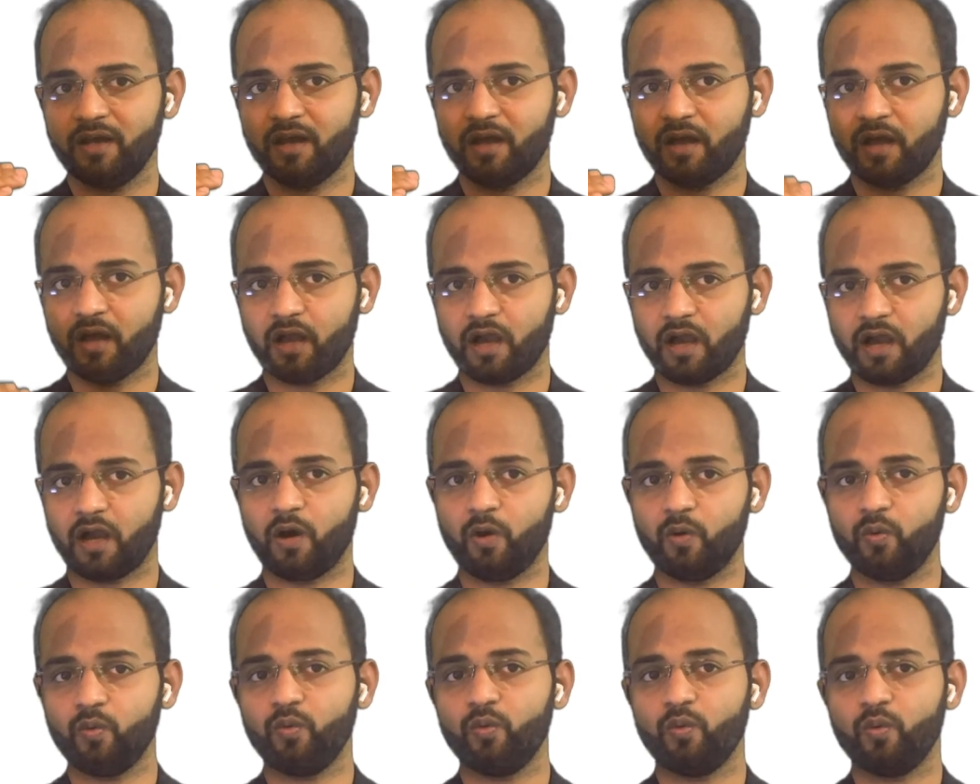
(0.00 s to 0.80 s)

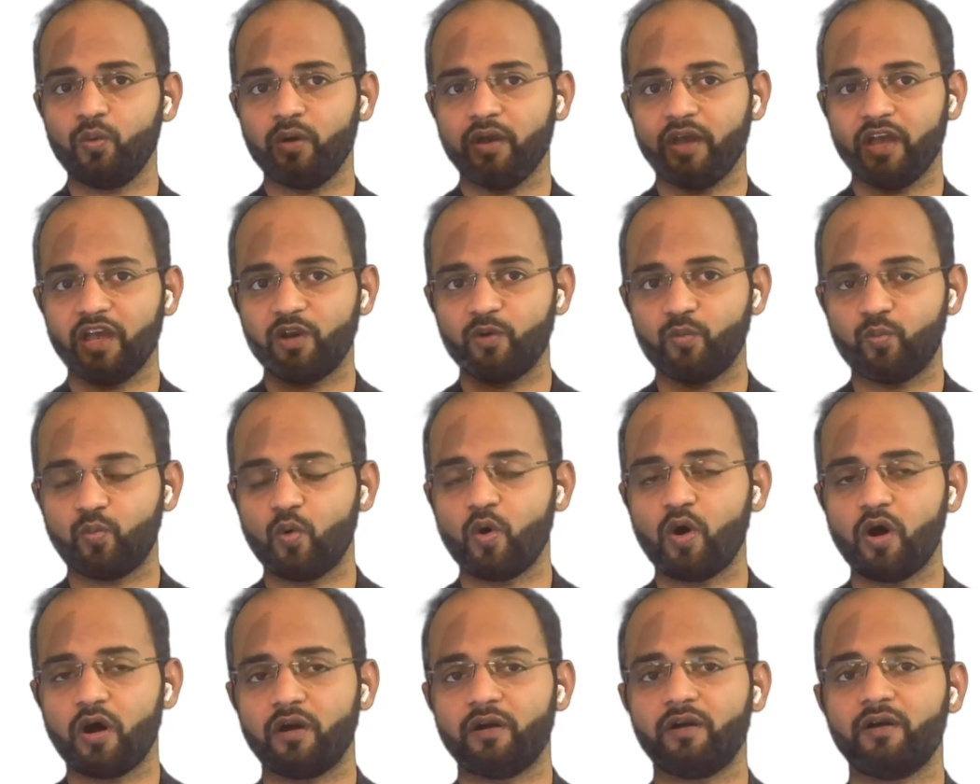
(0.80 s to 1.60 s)
how, and
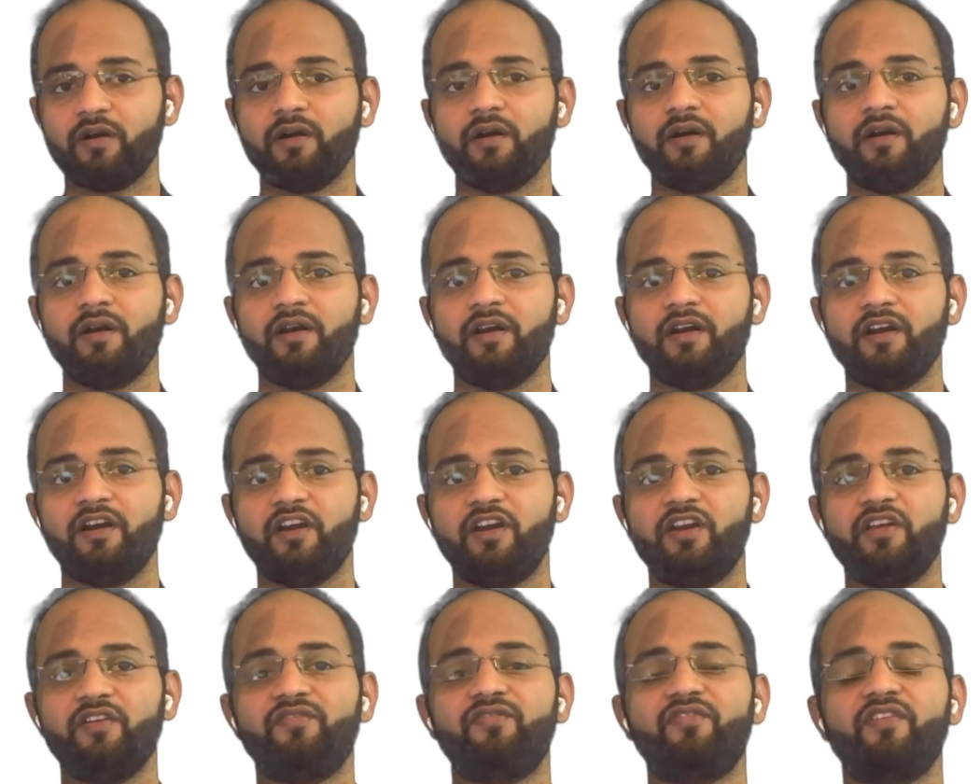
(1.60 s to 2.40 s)
what,
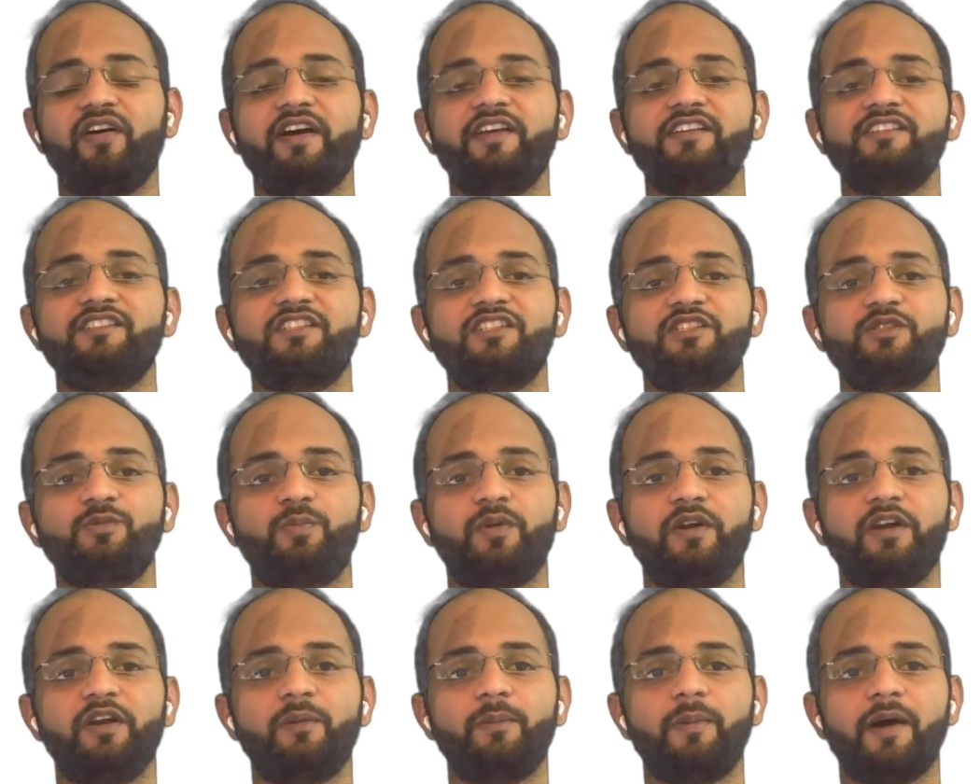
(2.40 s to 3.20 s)
defines the
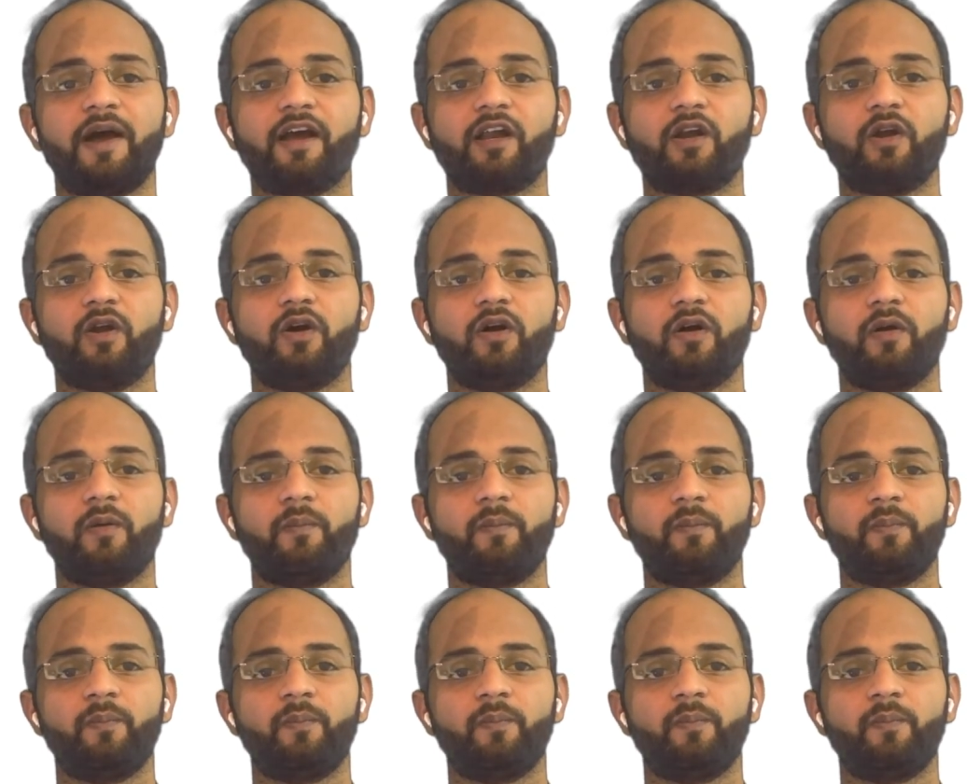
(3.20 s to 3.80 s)
sprint backlog.